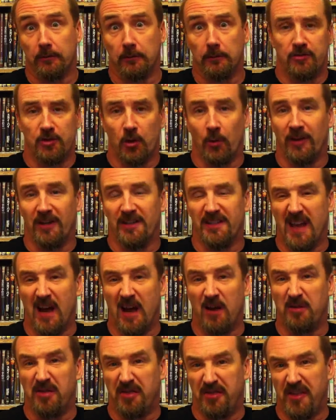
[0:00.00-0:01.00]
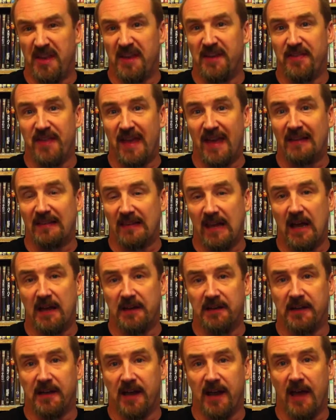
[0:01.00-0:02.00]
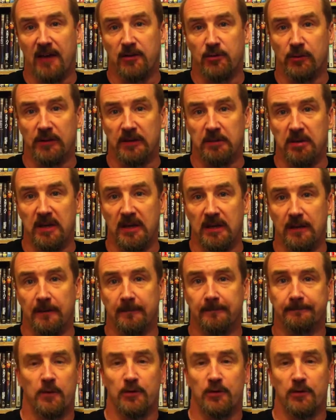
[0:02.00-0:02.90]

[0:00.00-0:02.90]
showing us how thin that line can actually be.